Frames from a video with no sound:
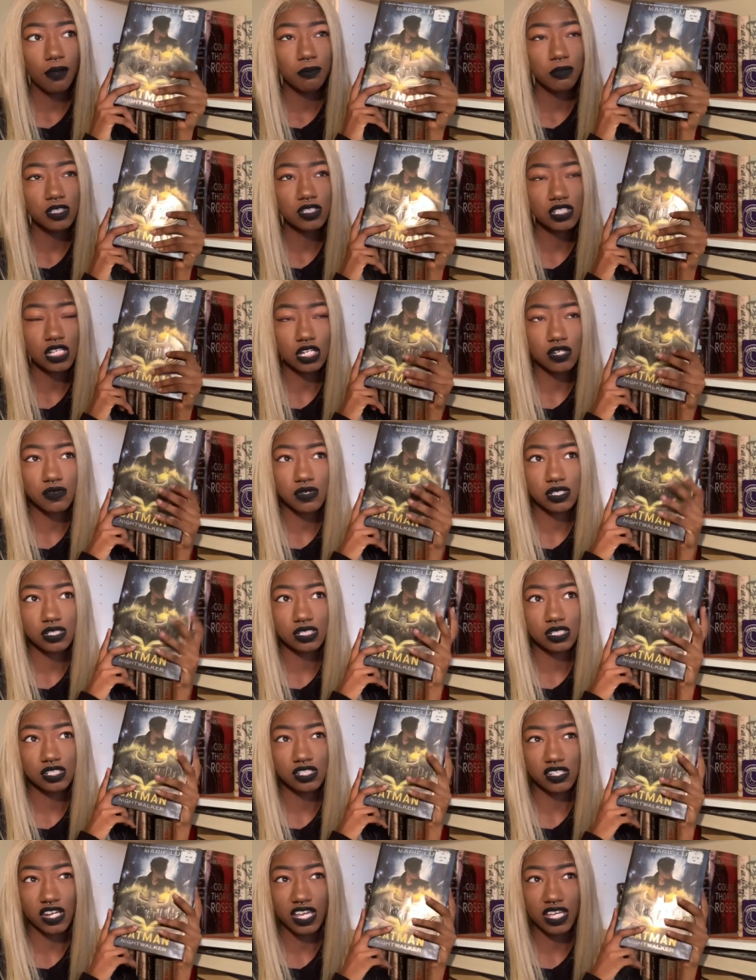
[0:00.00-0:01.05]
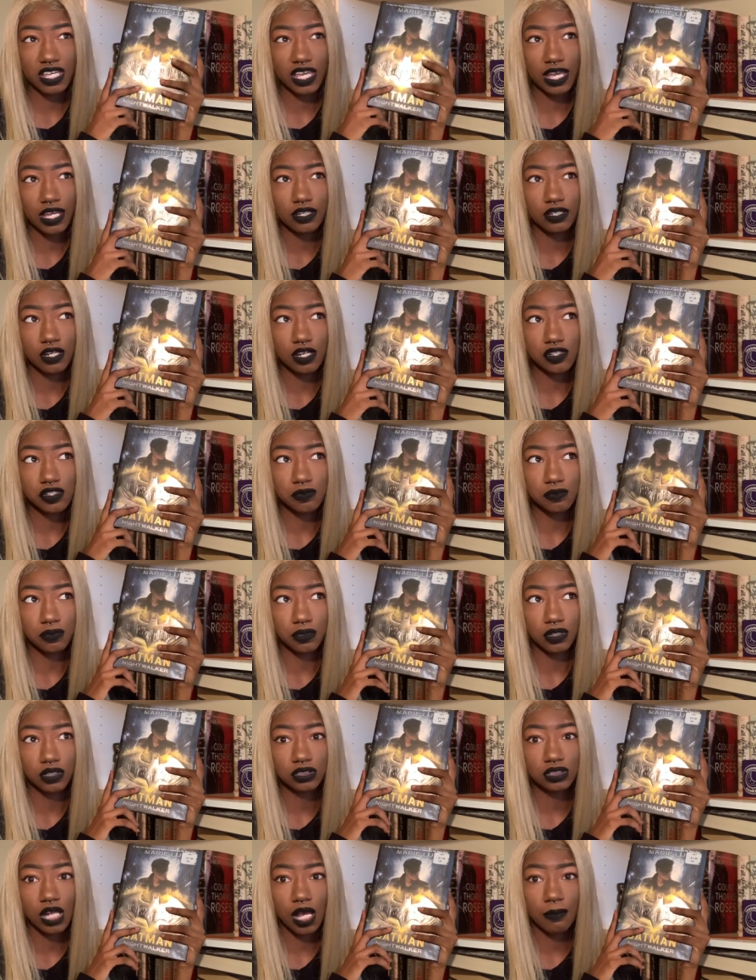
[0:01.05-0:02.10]
his channel is JK Does
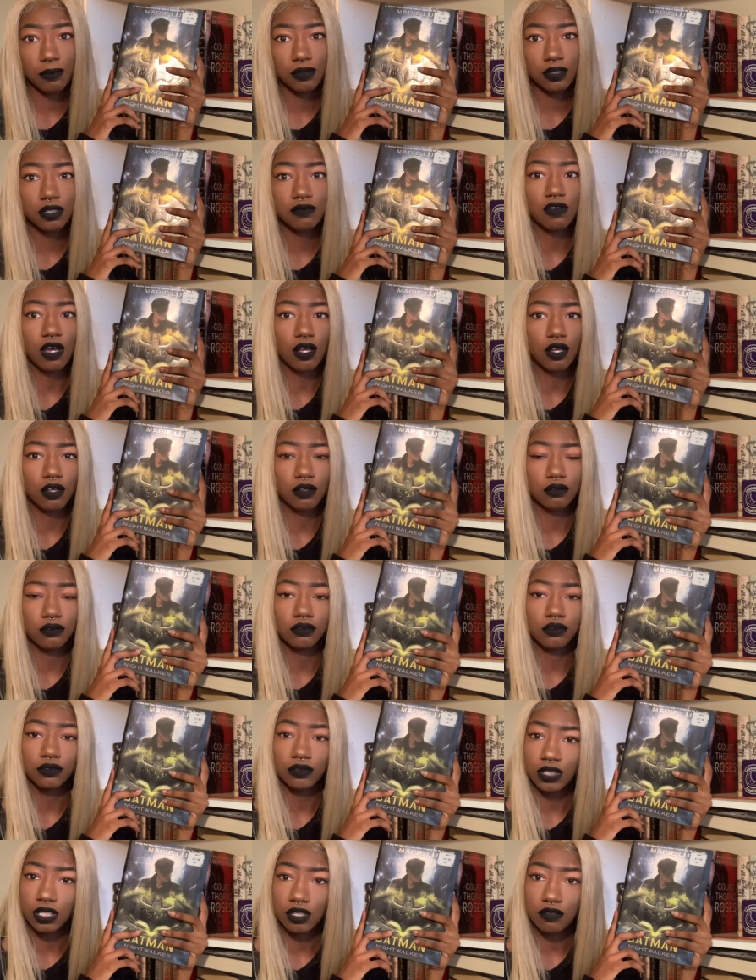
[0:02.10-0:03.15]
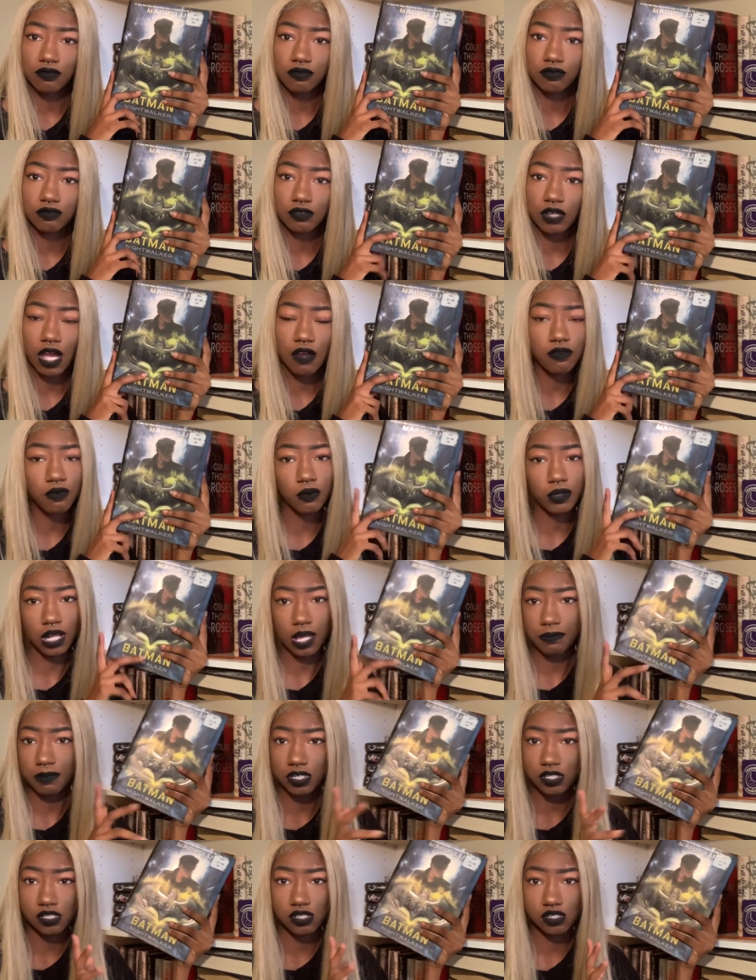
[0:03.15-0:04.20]
Books, I believe. I'll leave everyone I
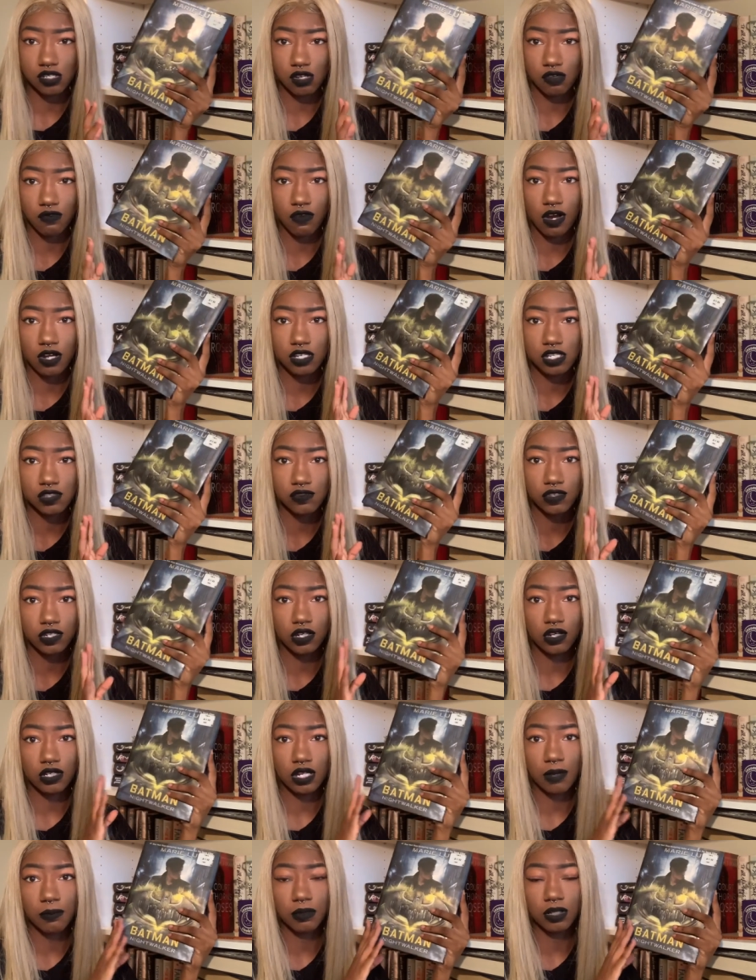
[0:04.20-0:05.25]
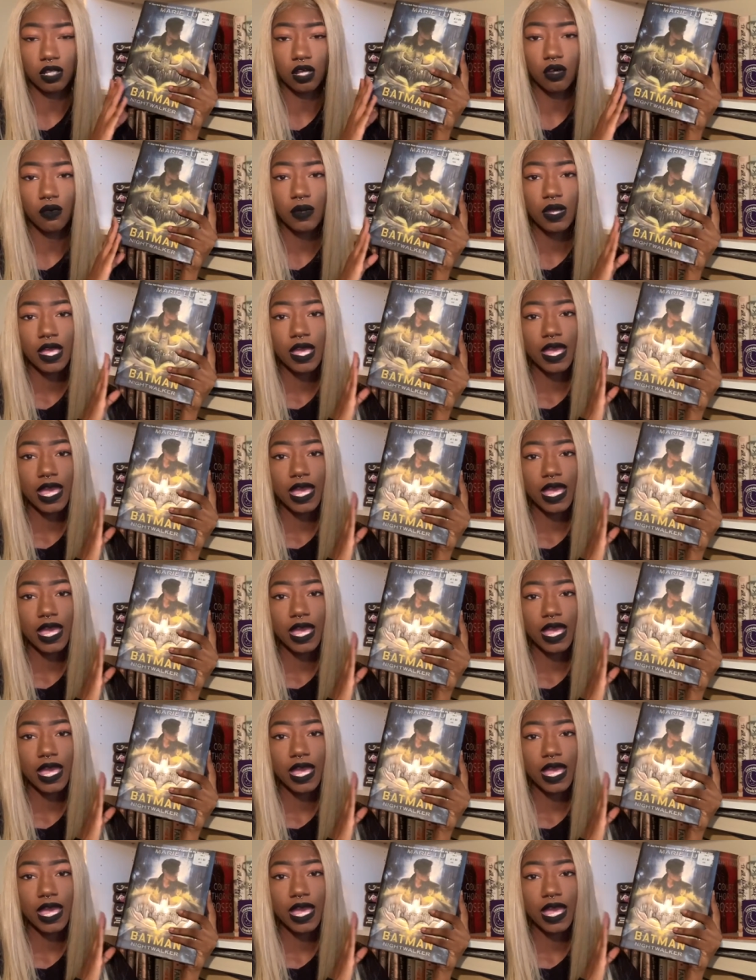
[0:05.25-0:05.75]
mentioned so far in this video down below.